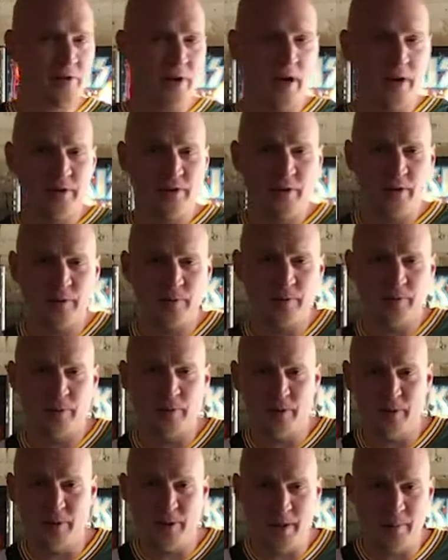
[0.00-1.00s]

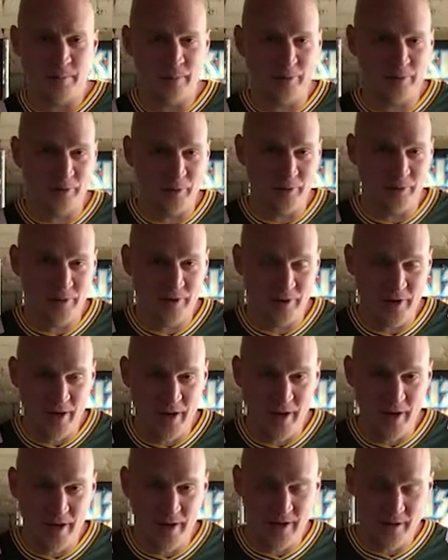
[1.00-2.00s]
content-filled episode
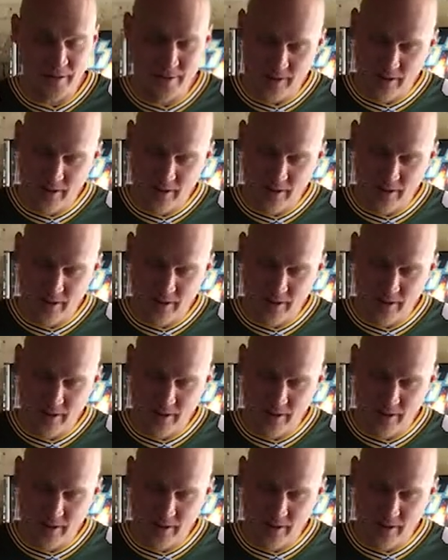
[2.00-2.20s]
today.